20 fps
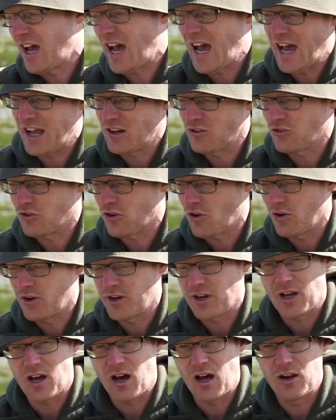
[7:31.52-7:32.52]
hatch
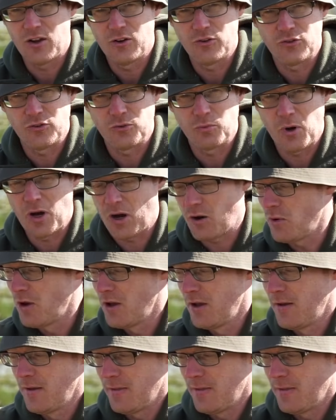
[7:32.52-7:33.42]
kind of colours as well.